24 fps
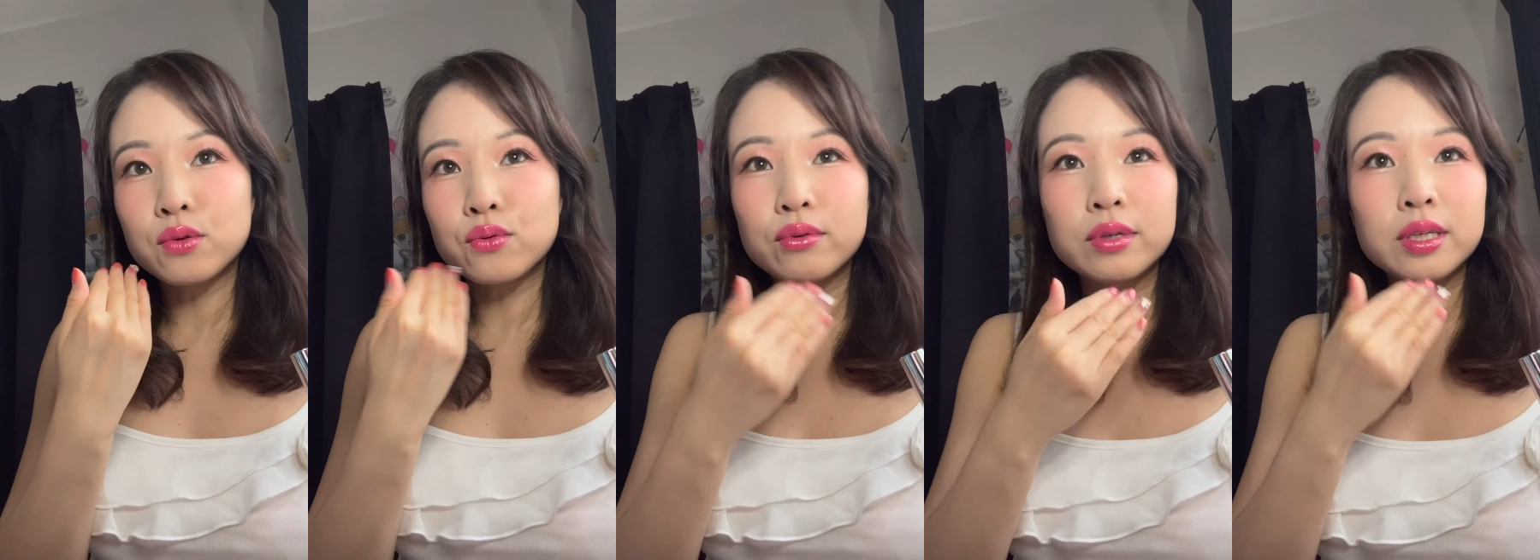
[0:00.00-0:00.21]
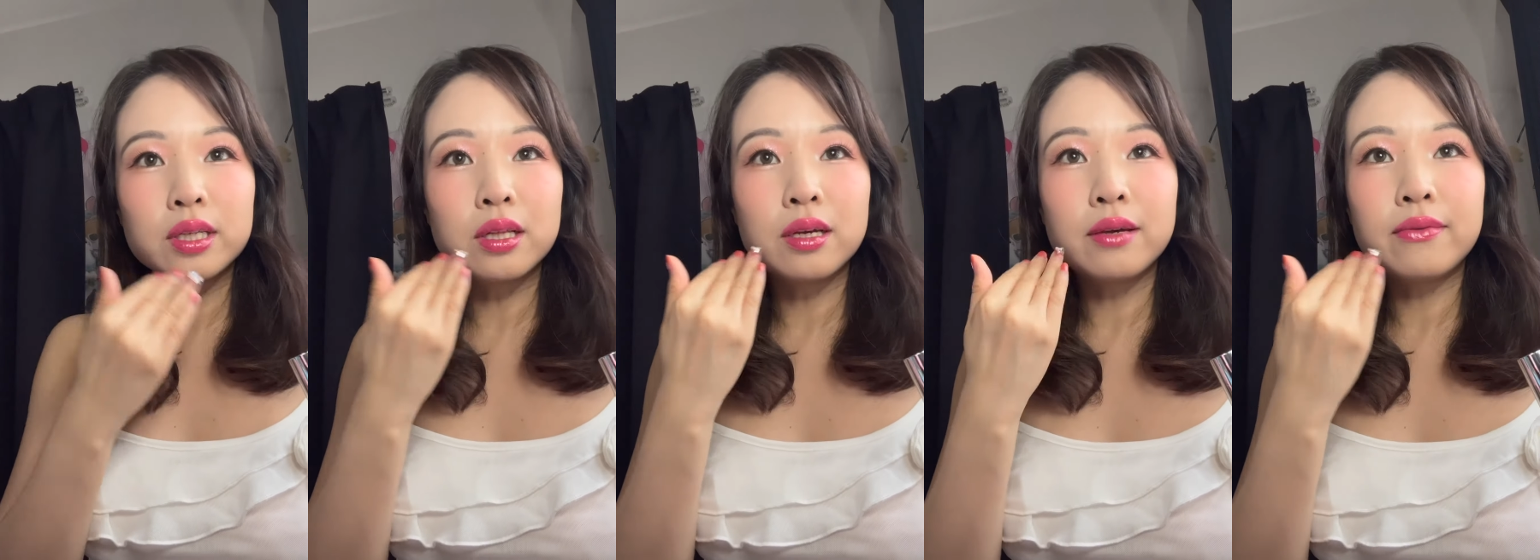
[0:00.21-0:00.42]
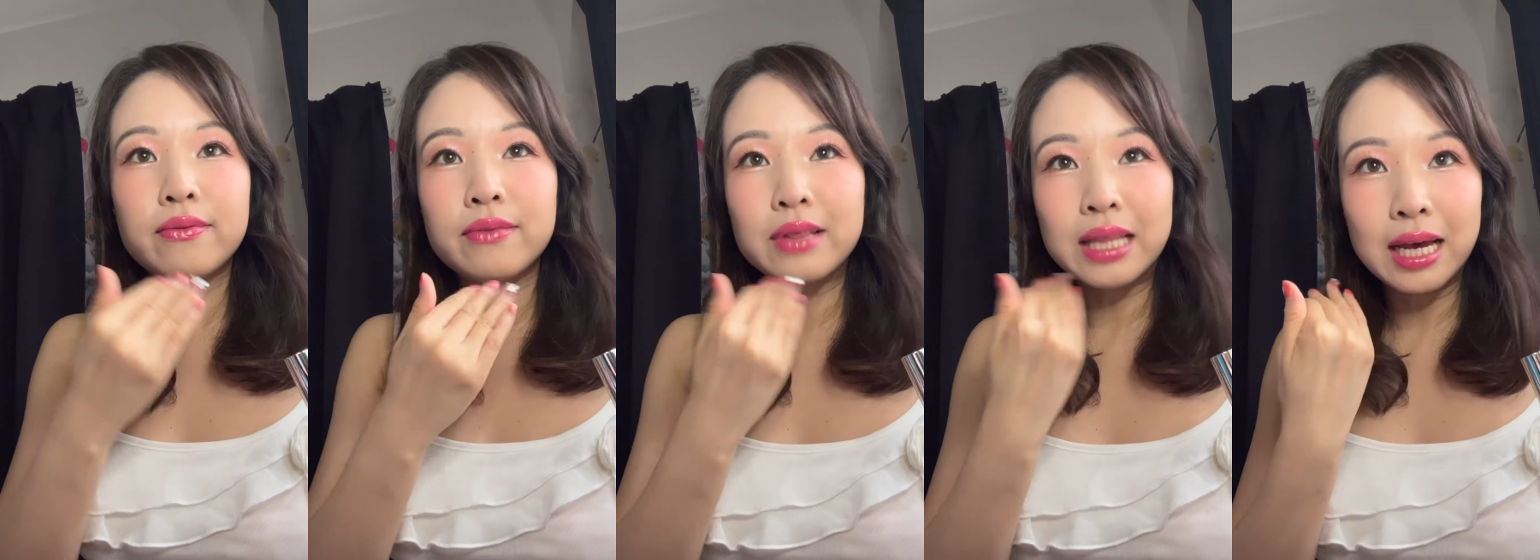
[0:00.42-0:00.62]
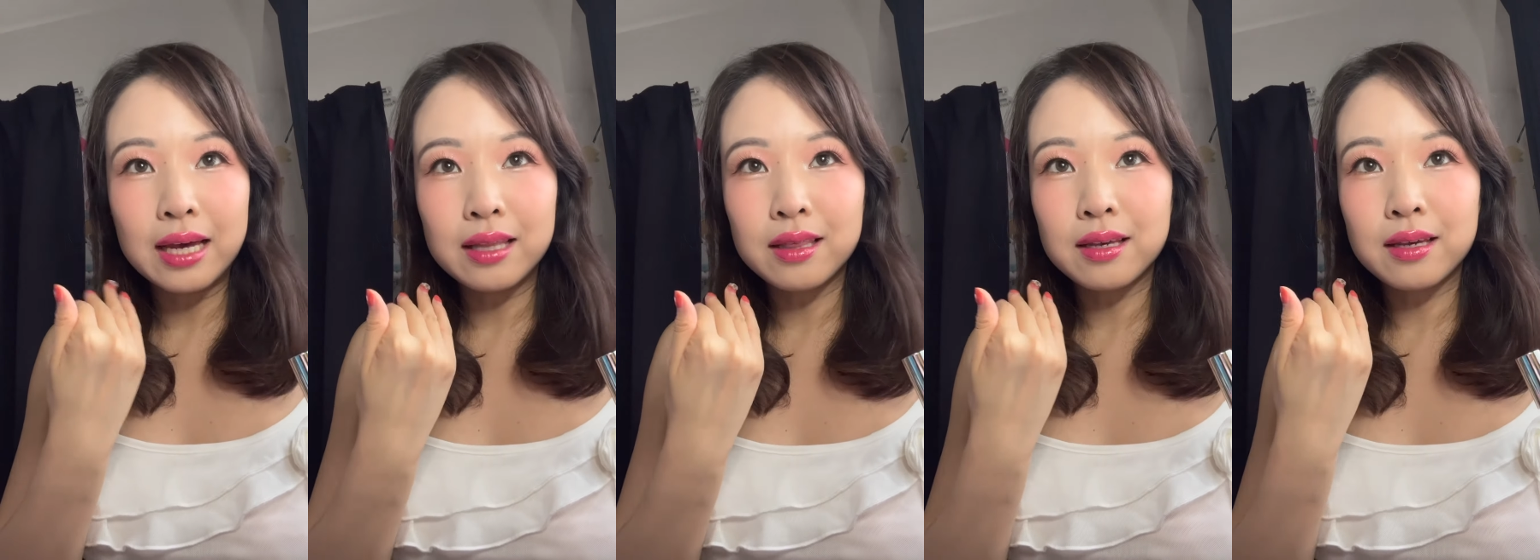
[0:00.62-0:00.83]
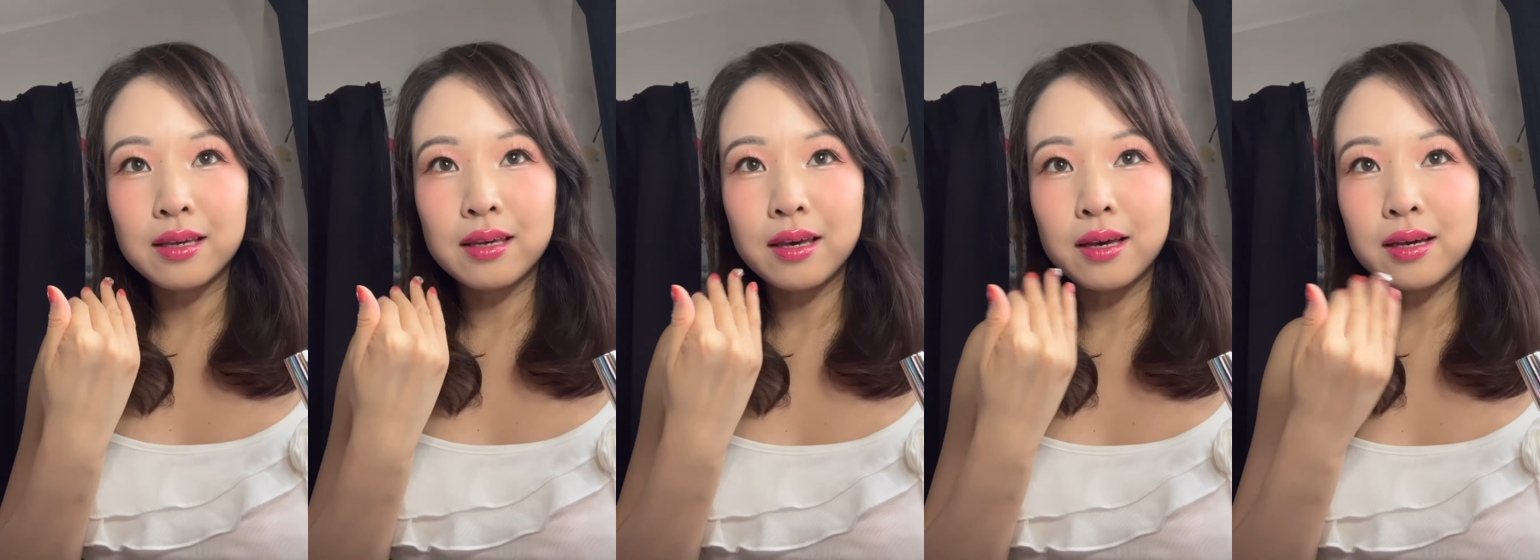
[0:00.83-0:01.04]
really
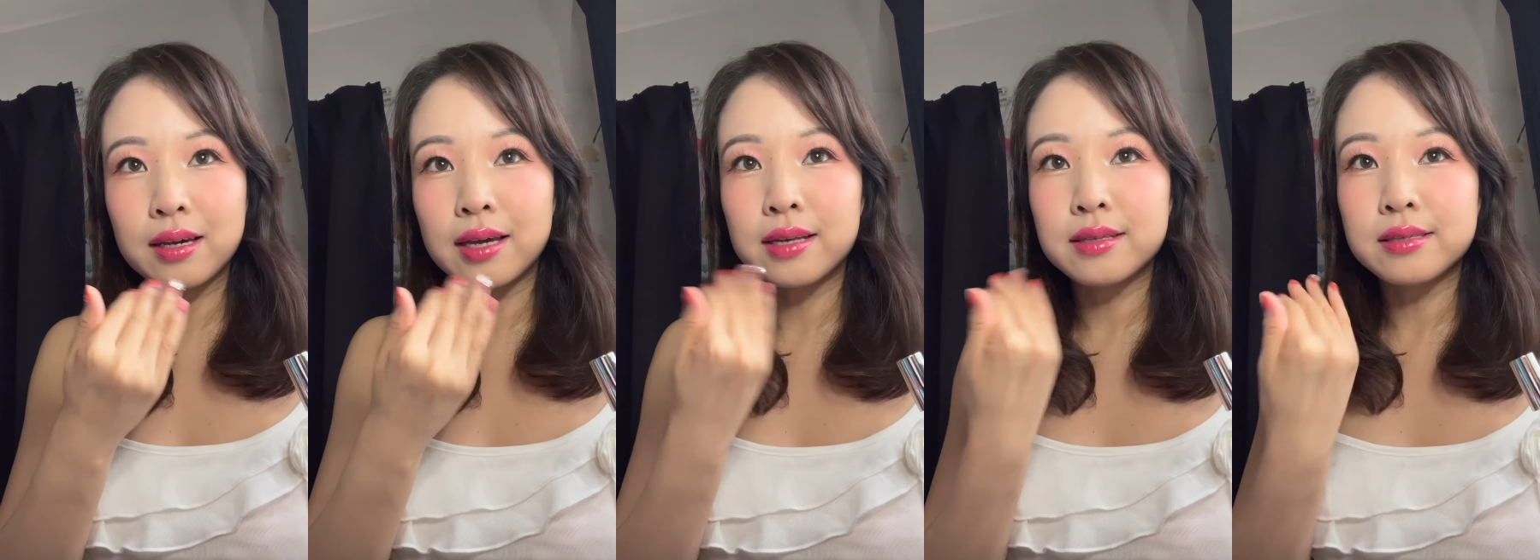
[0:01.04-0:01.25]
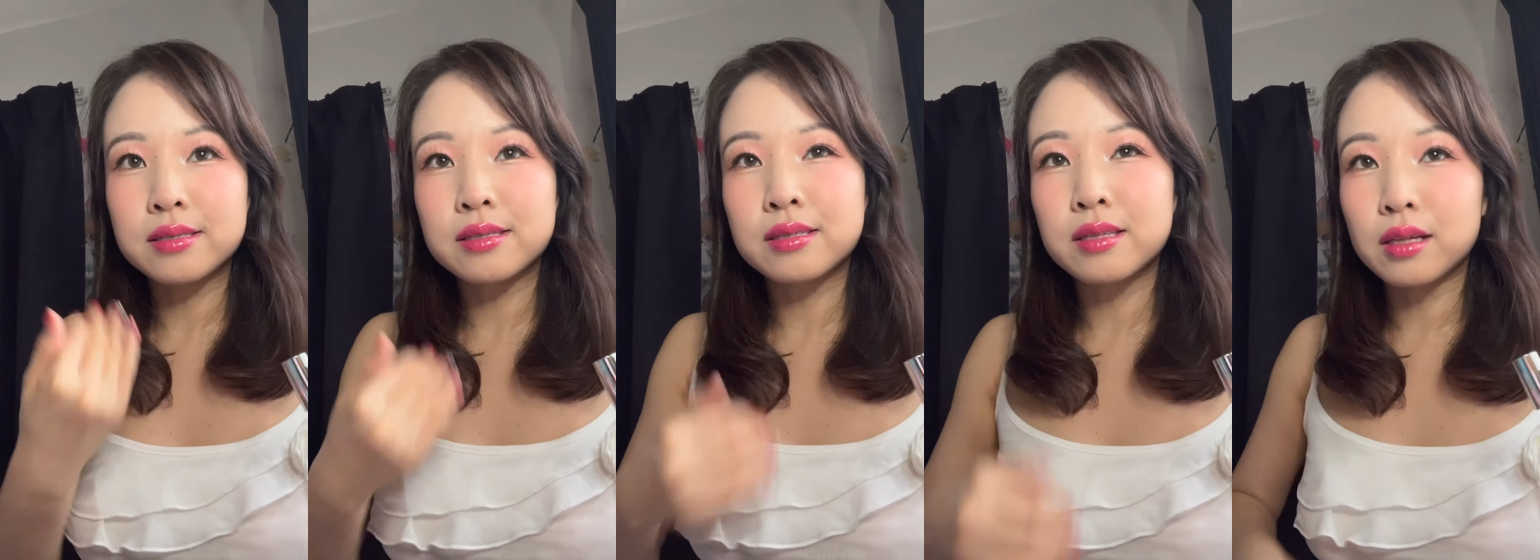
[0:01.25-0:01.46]
flatly against